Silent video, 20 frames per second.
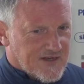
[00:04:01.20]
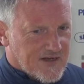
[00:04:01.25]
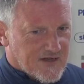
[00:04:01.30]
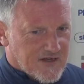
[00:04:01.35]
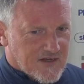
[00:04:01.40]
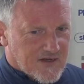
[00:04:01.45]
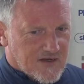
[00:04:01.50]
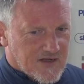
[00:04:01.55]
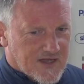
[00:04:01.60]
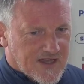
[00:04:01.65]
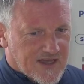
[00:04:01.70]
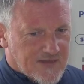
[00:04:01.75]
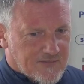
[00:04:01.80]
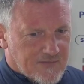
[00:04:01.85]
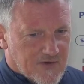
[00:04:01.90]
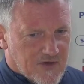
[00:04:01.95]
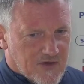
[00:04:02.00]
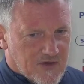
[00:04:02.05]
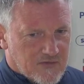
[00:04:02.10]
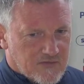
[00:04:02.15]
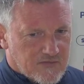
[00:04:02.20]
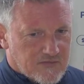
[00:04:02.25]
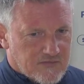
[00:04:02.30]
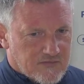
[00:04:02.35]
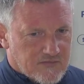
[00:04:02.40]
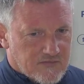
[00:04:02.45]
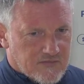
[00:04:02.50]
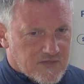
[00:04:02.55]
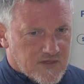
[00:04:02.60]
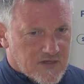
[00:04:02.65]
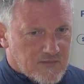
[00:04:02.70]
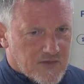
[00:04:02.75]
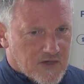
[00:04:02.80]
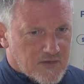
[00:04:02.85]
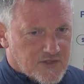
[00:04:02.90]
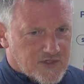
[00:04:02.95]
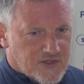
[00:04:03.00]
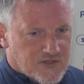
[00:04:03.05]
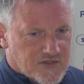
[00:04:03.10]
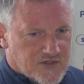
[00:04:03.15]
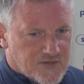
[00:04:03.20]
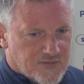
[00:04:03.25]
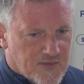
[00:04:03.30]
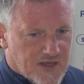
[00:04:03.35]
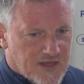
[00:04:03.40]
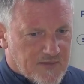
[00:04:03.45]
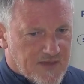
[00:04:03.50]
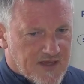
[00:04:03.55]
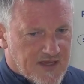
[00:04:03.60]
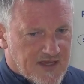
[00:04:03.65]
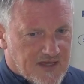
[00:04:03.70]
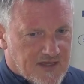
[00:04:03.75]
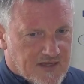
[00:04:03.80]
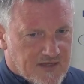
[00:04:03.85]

I've got to keep my own emotions maybe